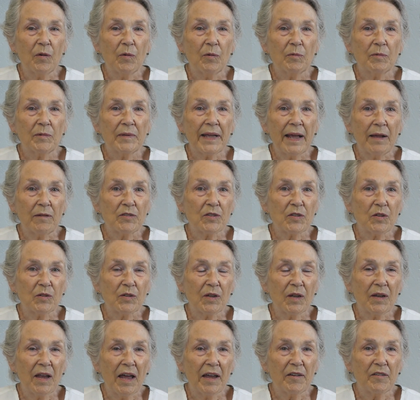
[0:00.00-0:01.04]
counseled a
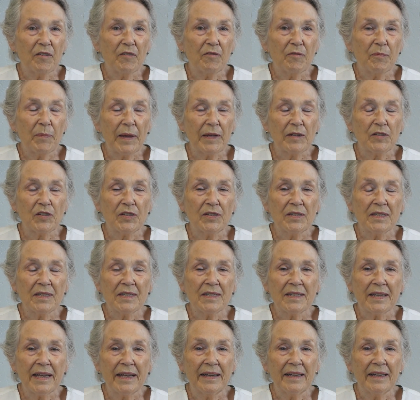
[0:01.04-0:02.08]
lot of
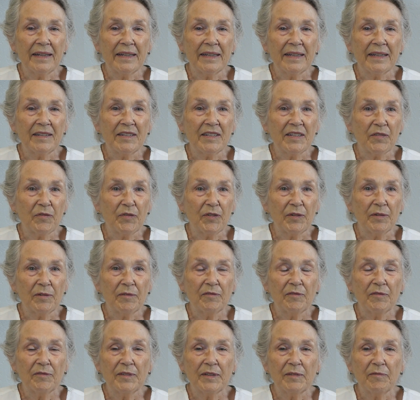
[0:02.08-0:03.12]
patients in different
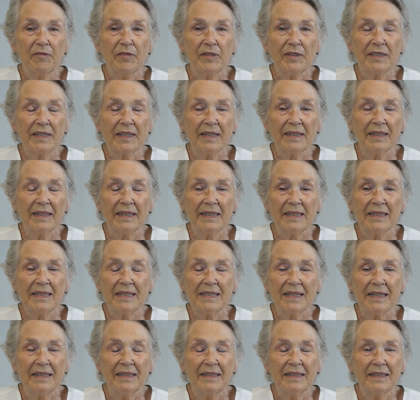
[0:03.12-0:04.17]

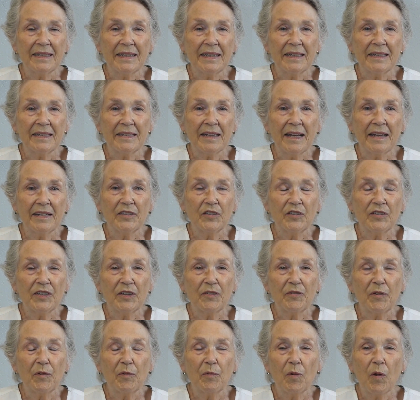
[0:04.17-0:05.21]
facilities and under
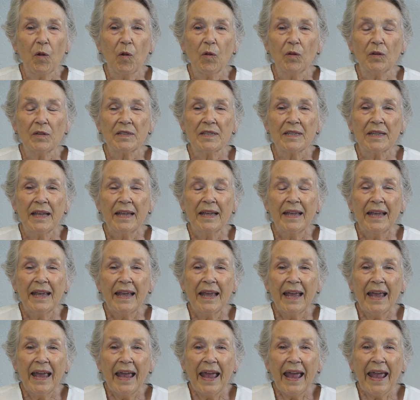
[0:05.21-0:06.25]
different roles.
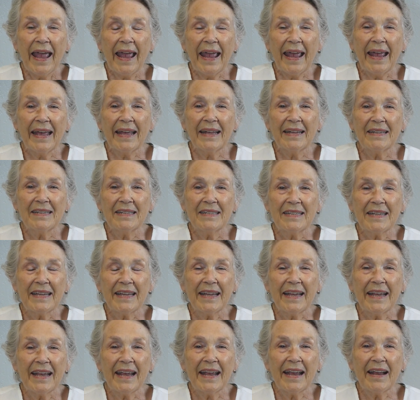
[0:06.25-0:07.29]
And
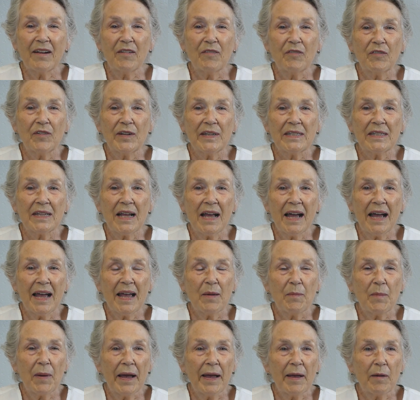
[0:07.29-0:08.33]
every
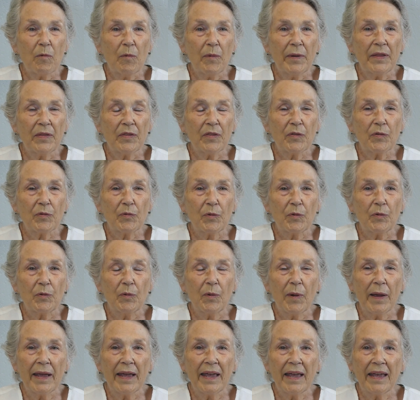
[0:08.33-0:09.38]
time I went
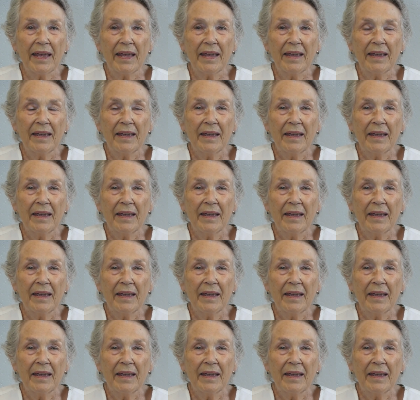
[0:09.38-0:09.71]
through a